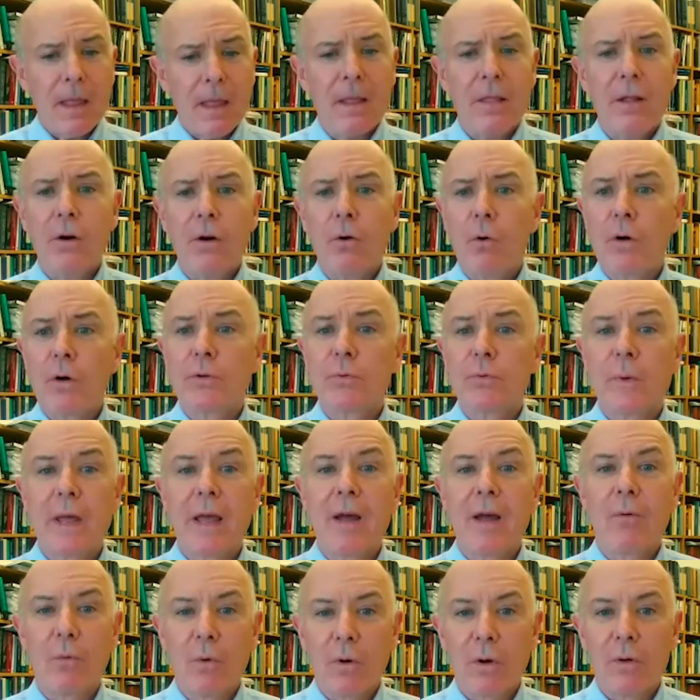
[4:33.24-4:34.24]
And then, of course, we
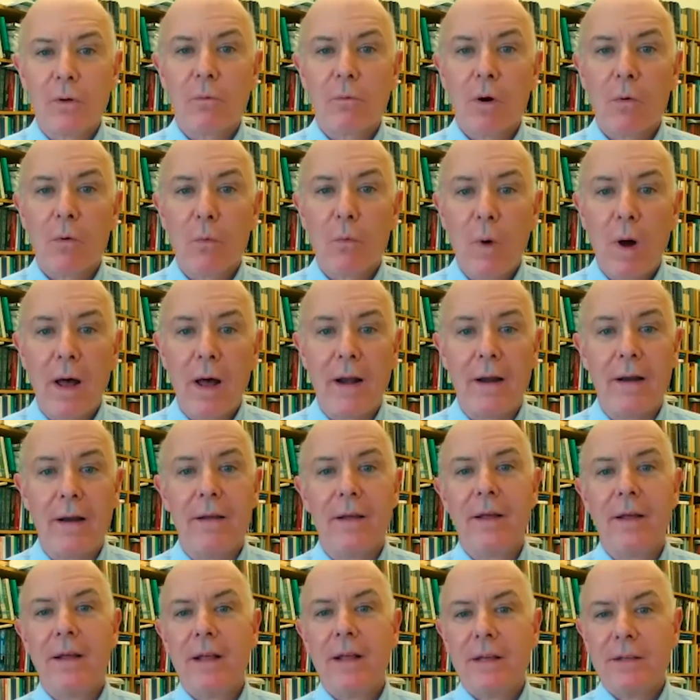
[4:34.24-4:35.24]
hit World War I.
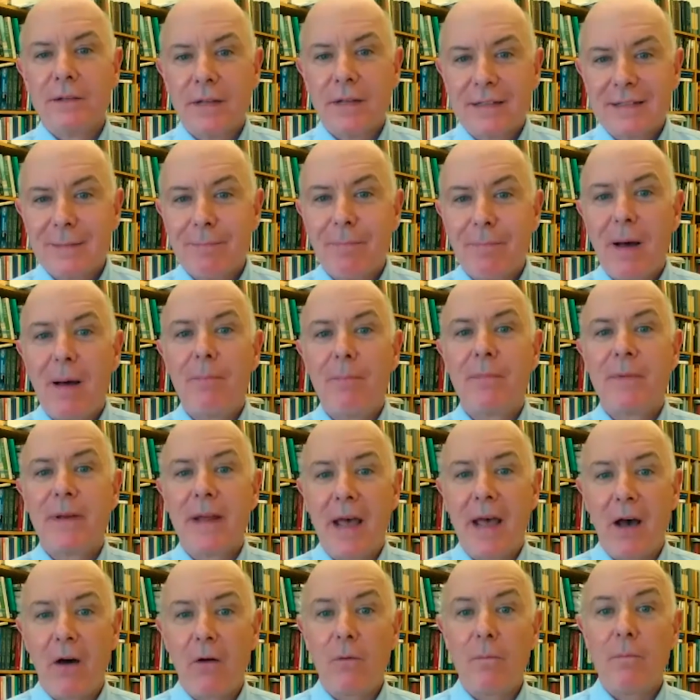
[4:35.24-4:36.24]
So that's a bump
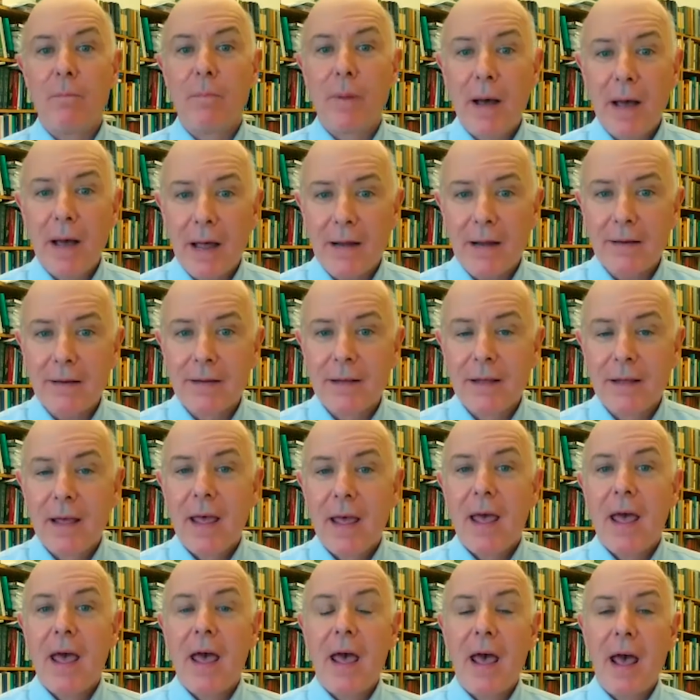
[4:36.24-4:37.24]
down. But
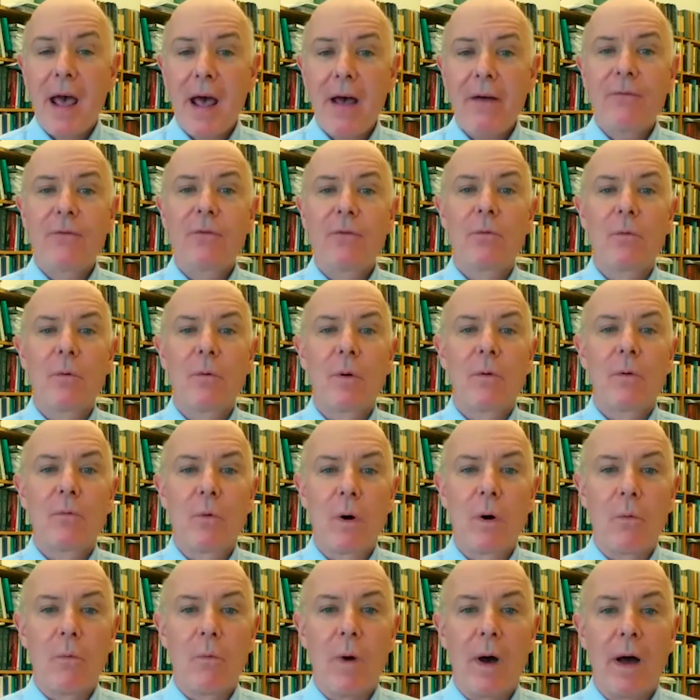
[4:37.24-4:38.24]
after World
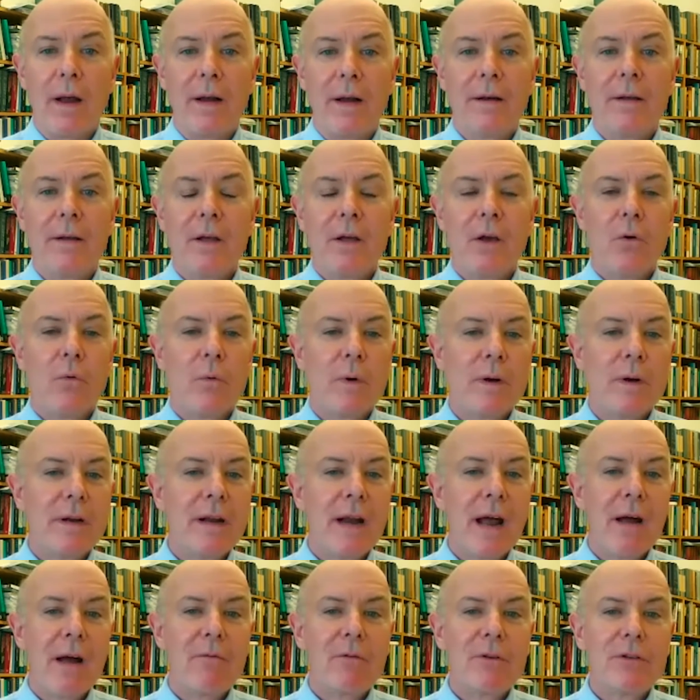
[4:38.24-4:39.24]
War I, we did
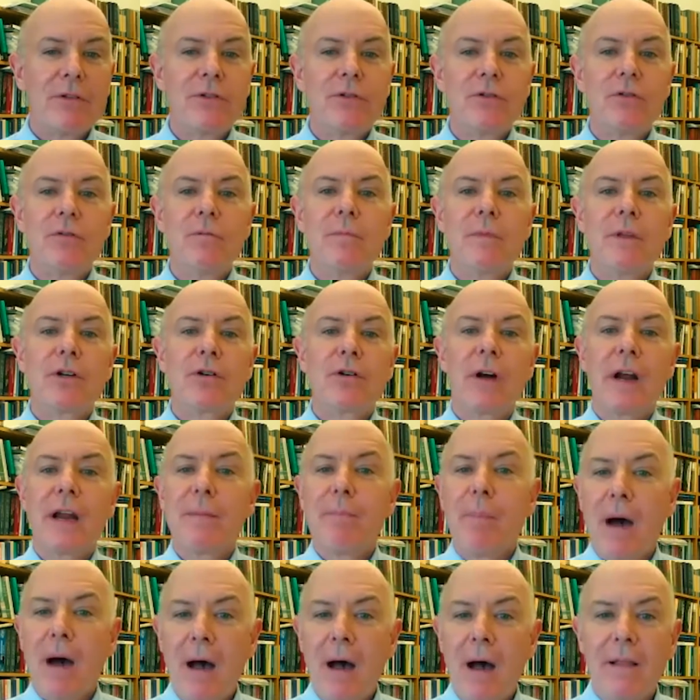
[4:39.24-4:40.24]
not resume the
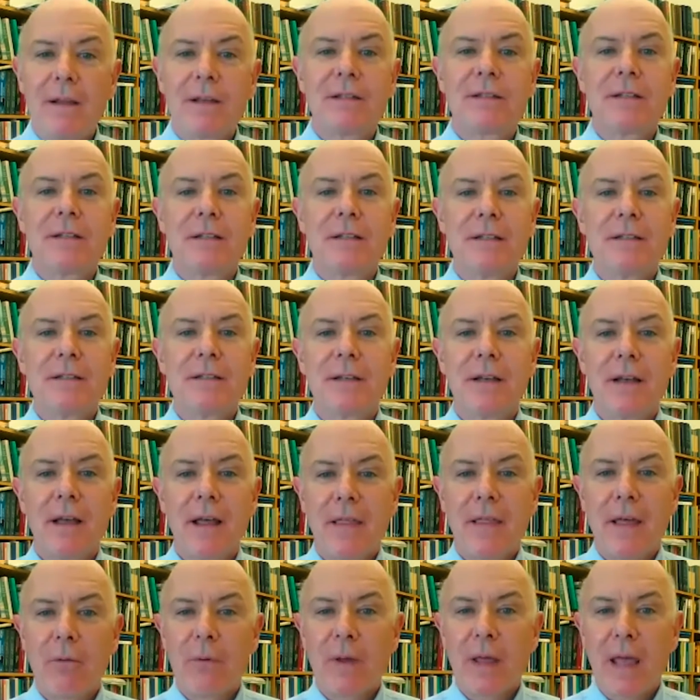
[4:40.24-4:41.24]
trade policies
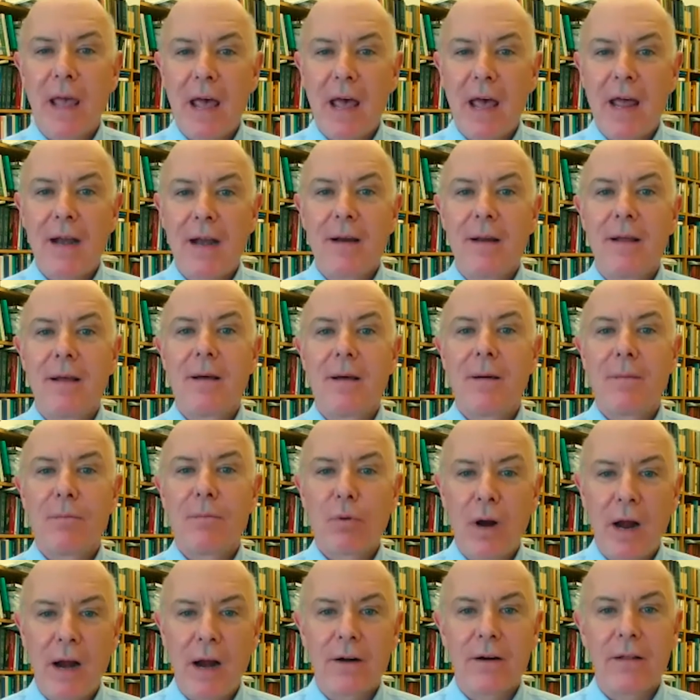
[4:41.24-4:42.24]
that we had
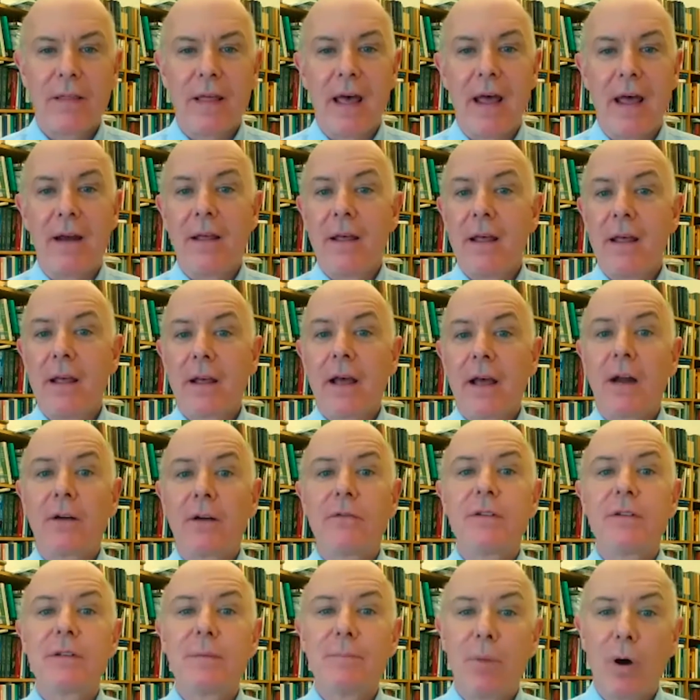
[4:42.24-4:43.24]
prior to that.
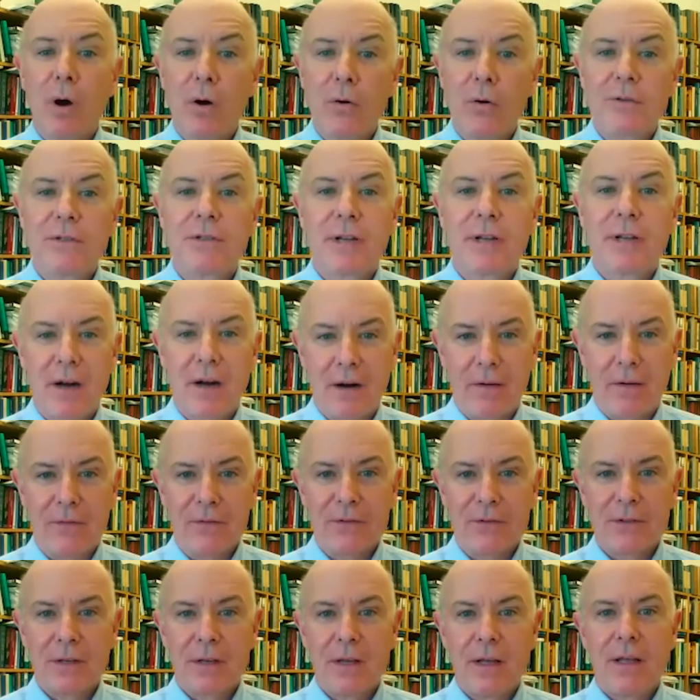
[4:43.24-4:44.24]
Countries imposed
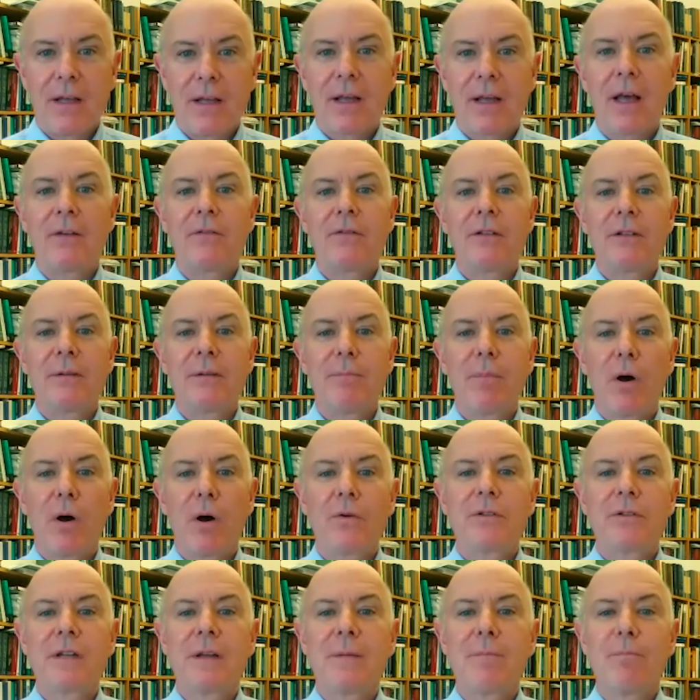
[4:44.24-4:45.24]
tariffs, countries
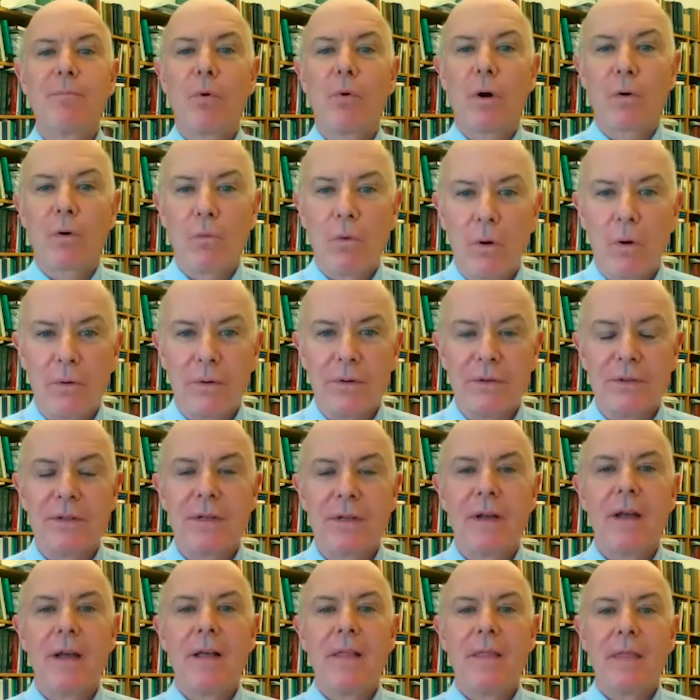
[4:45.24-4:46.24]
imposed import
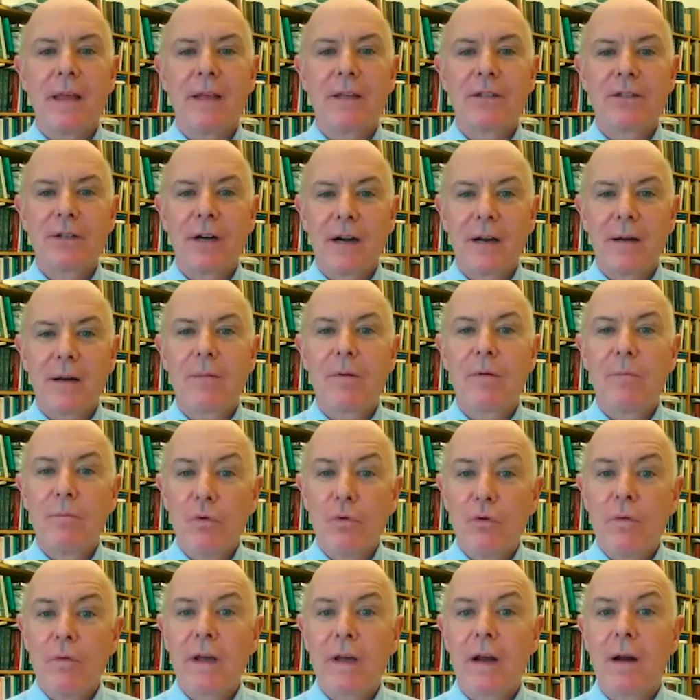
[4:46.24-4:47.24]
quotas. They started
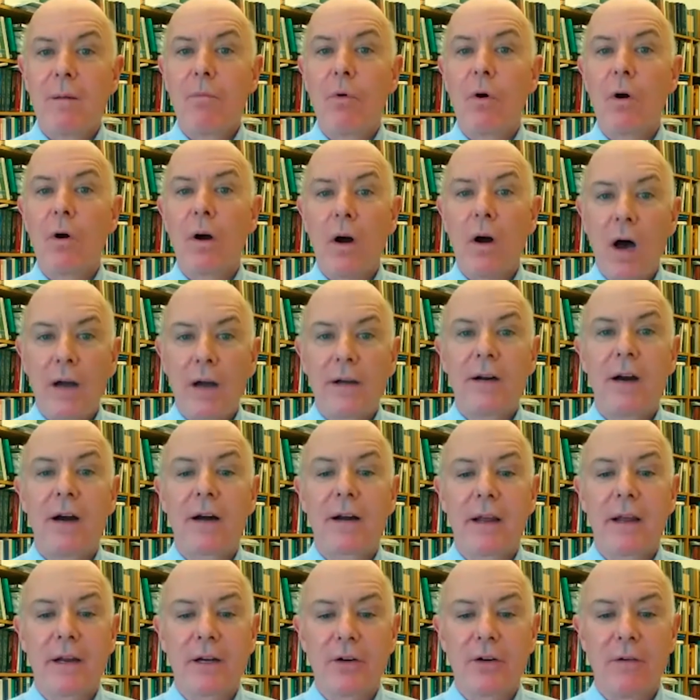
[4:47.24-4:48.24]
moving in a more
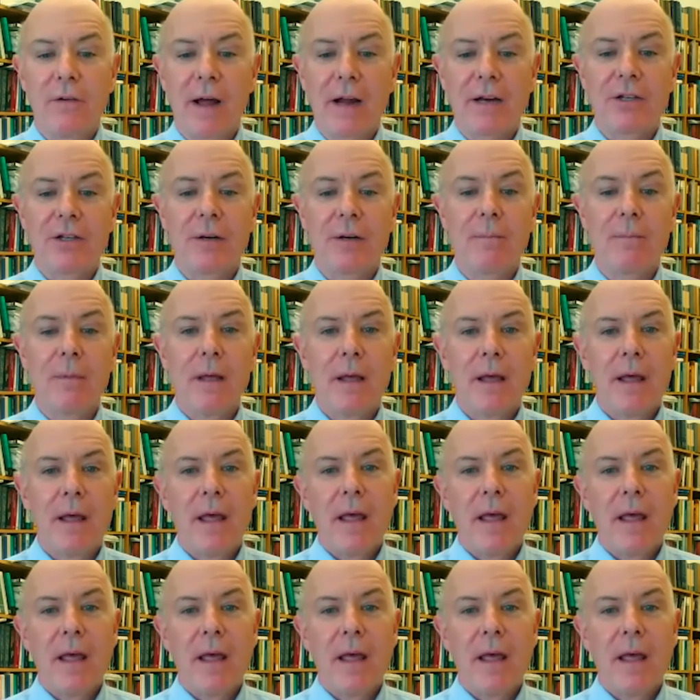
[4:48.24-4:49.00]
autarkic direction.